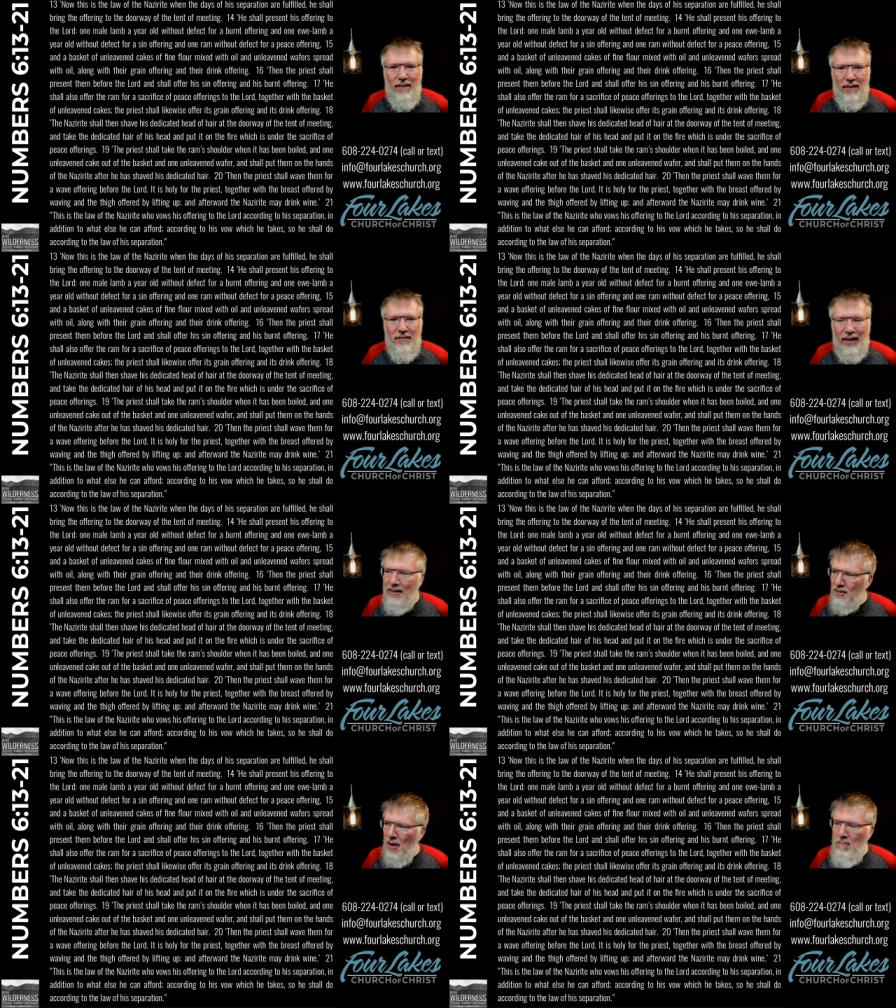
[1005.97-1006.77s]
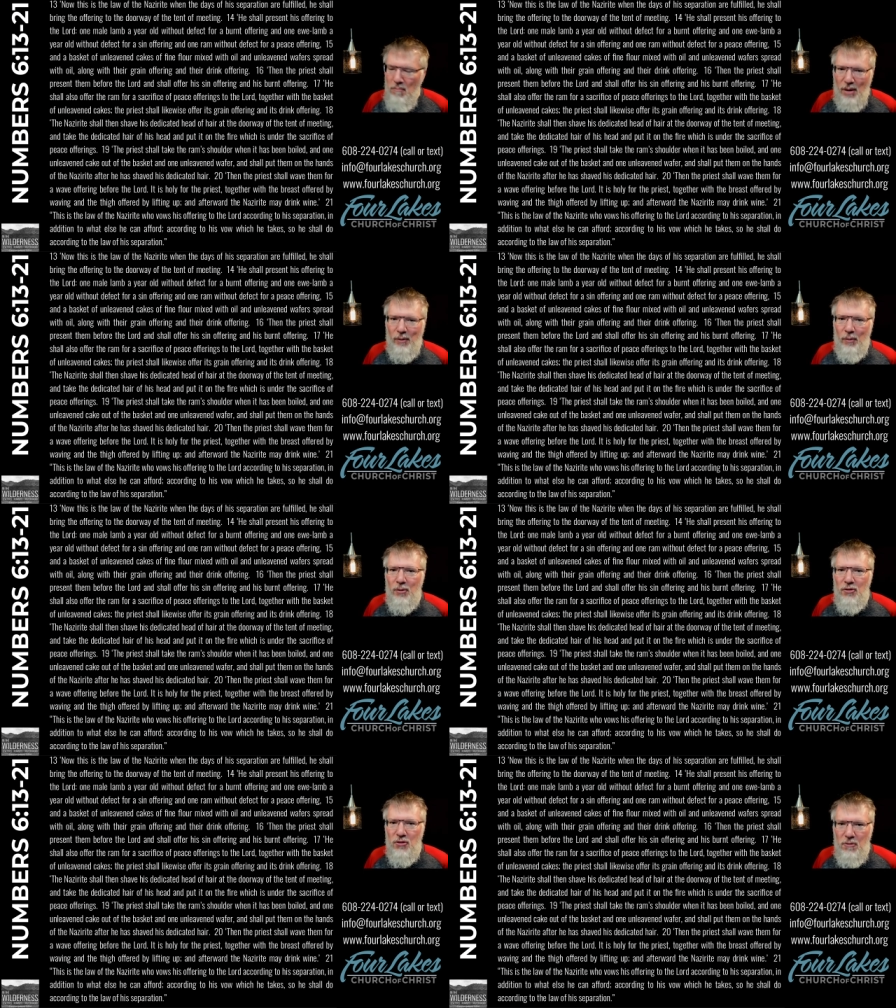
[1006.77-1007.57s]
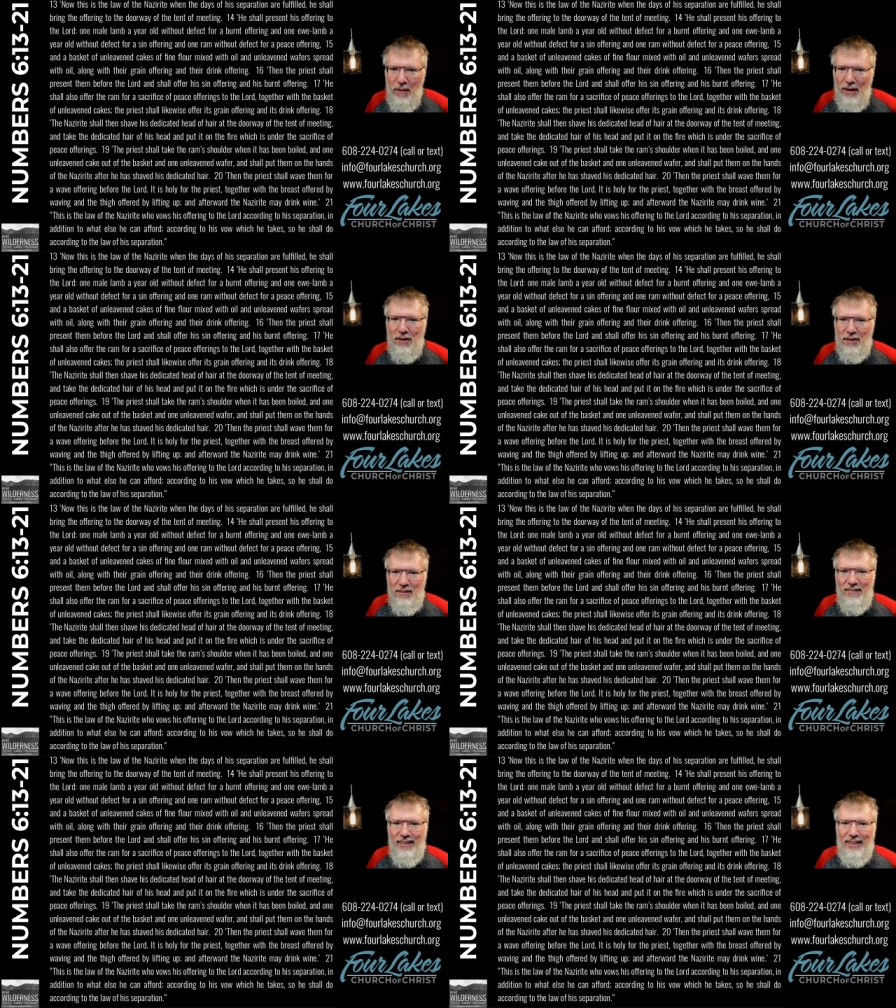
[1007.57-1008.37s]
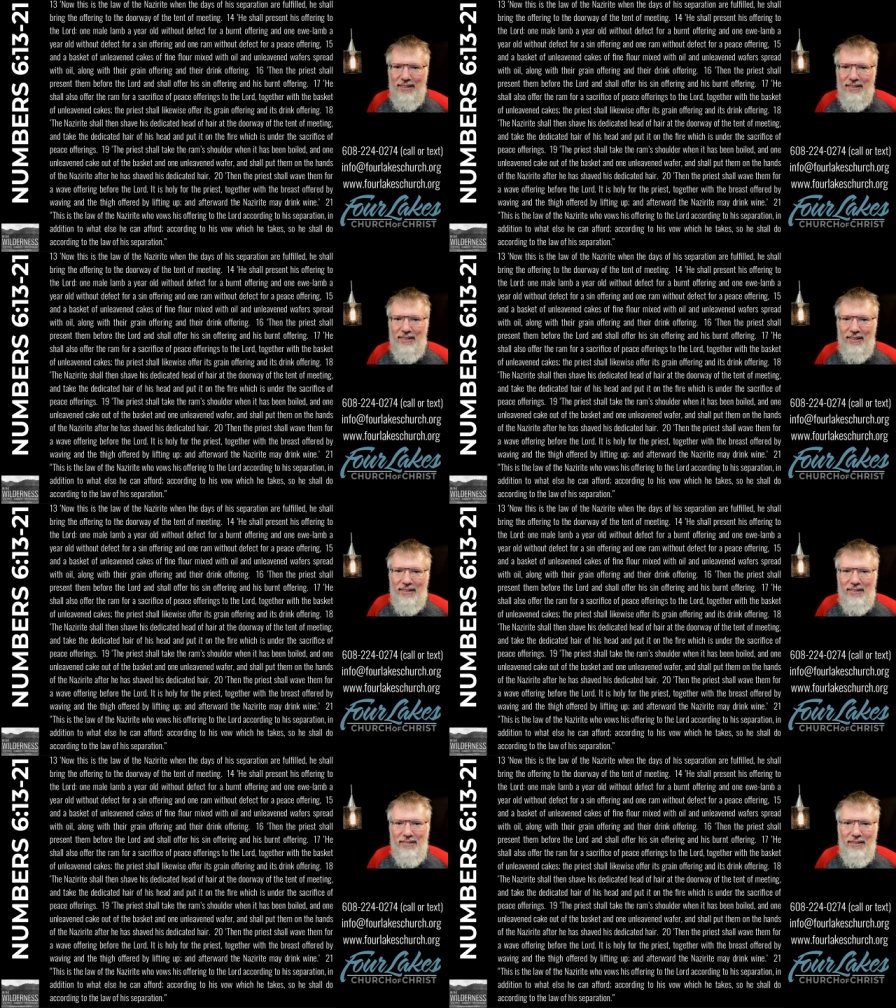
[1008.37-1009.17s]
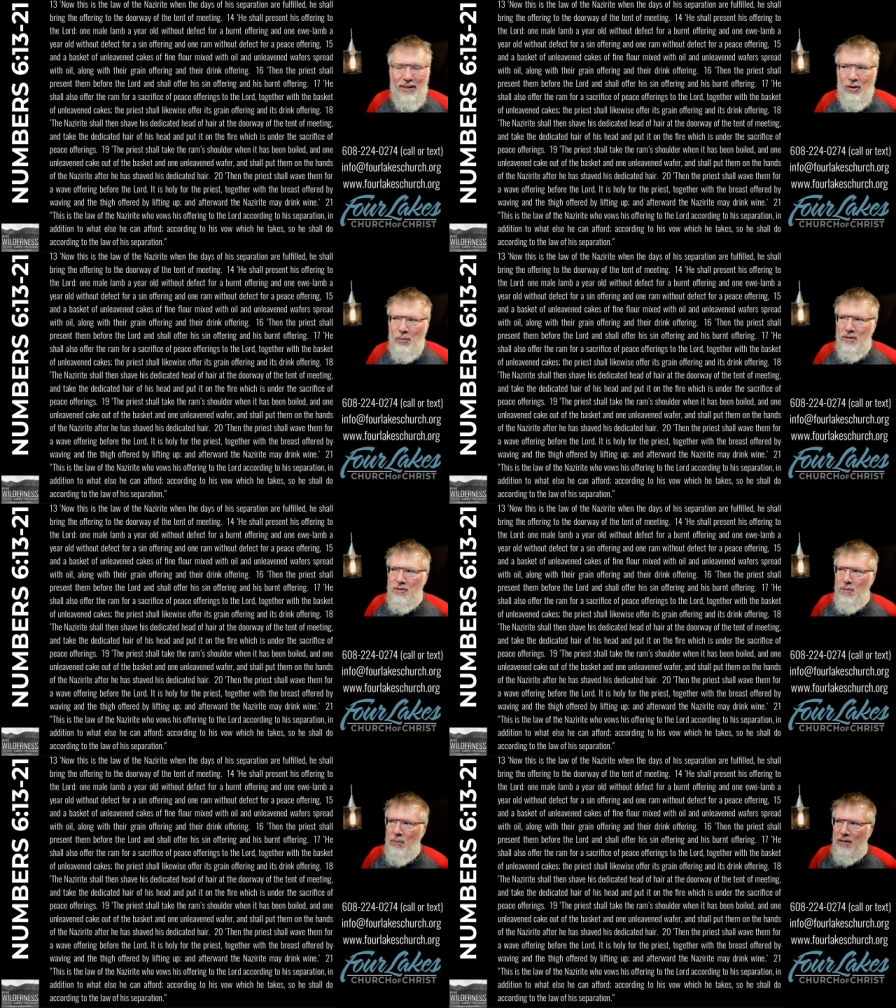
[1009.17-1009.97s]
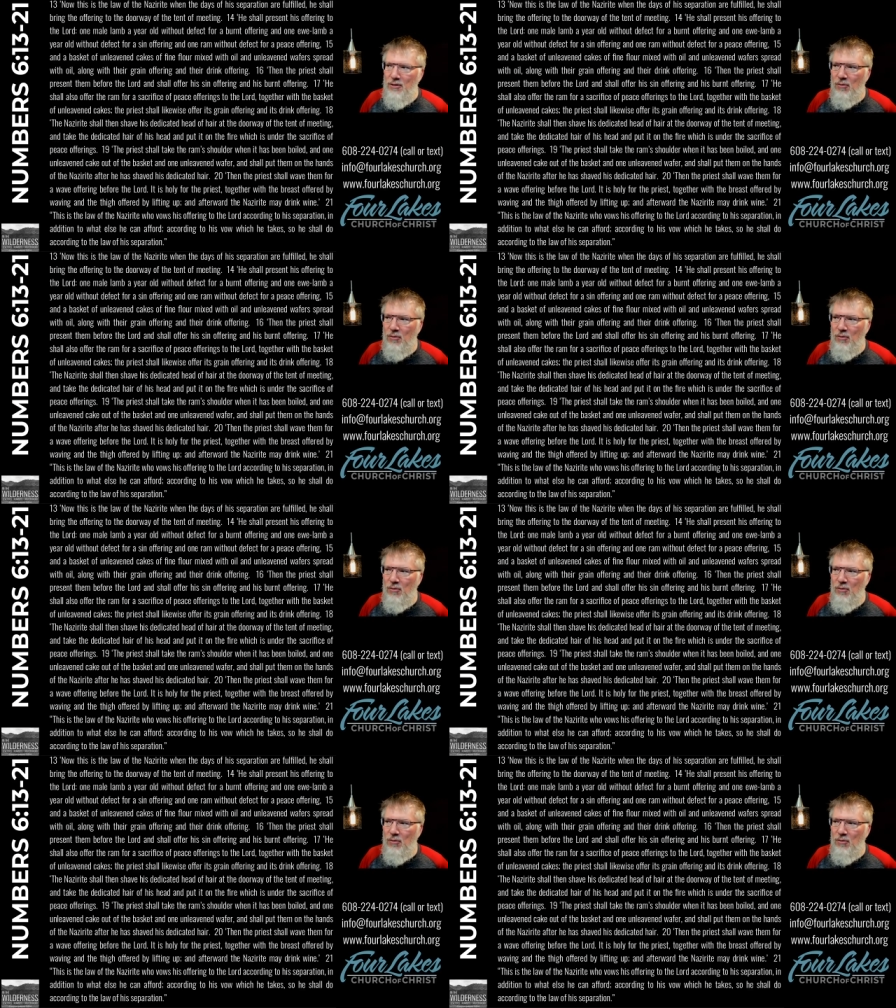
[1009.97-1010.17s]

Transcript: That is a memorable smell, and uh, not always the best of